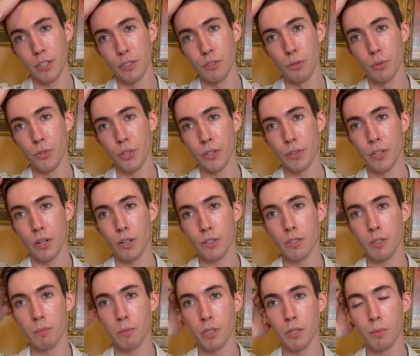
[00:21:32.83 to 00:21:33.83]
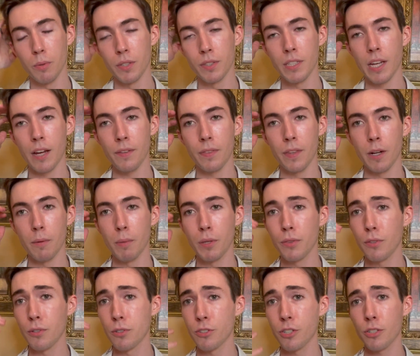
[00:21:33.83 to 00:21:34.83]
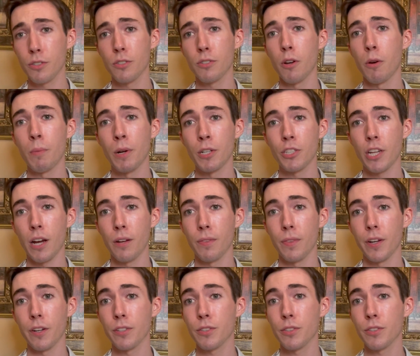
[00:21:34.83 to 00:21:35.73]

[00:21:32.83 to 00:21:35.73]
I do think there are some good ones out there, but there's just so much out there.